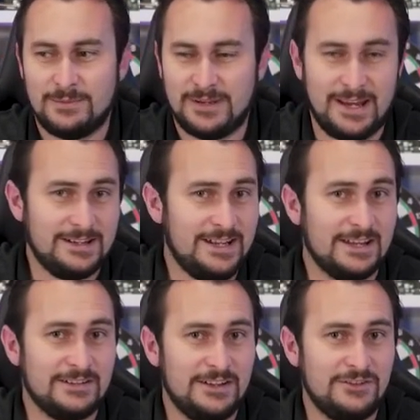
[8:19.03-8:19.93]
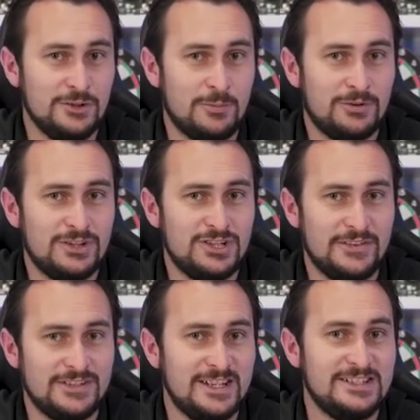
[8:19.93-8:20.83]
And yeah, if you do
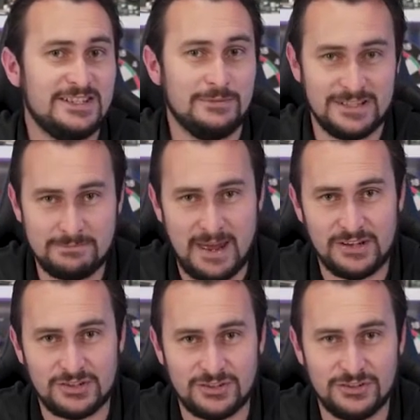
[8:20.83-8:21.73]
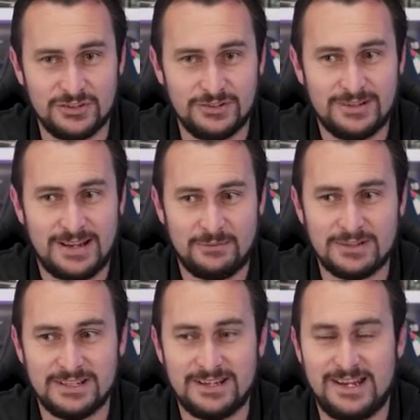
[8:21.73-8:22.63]
appreciate the testing that we did manage to do, and we
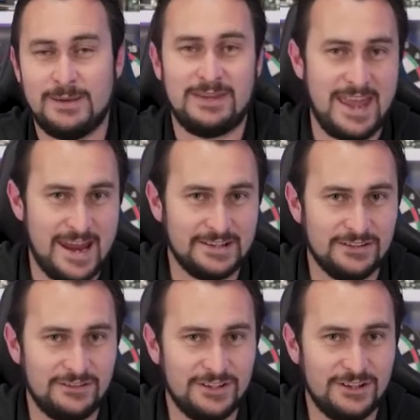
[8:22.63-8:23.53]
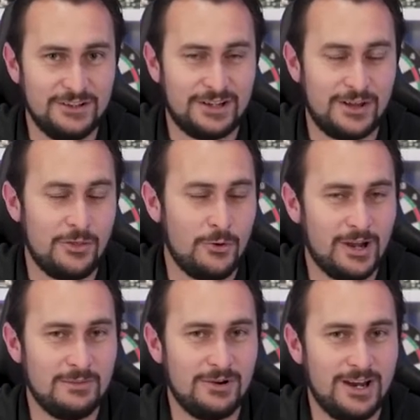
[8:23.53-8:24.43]
didn't end up canning the video like I thought
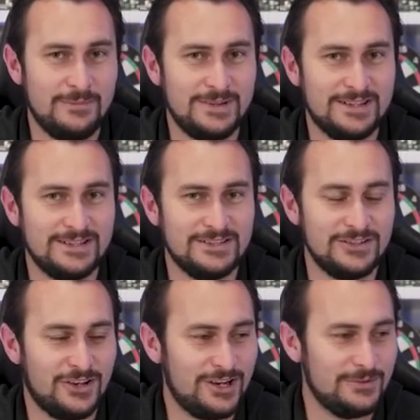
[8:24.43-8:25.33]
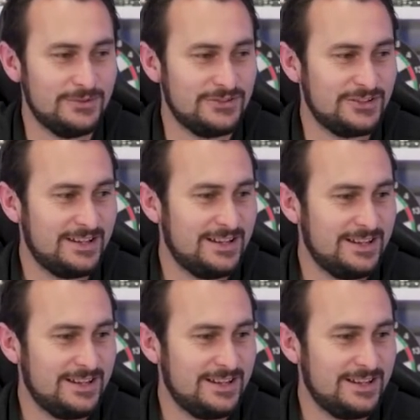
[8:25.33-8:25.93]
I might, because I was